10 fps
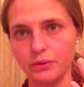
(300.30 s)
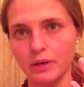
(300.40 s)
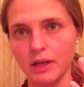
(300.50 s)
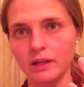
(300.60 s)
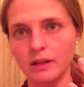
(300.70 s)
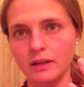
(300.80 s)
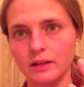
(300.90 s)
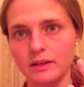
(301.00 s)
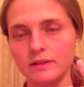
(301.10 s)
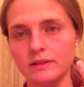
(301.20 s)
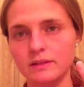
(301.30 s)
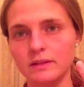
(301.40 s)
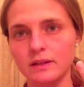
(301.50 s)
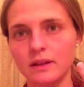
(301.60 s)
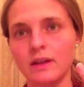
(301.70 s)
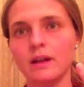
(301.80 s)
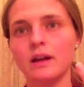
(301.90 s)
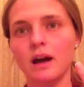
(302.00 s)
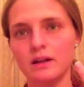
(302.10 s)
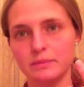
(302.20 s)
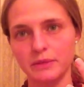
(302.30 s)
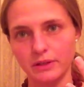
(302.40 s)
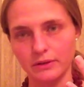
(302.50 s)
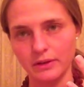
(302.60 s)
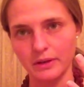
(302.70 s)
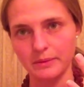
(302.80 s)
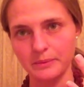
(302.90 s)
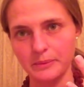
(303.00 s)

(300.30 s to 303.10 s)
one is Karma Yoga.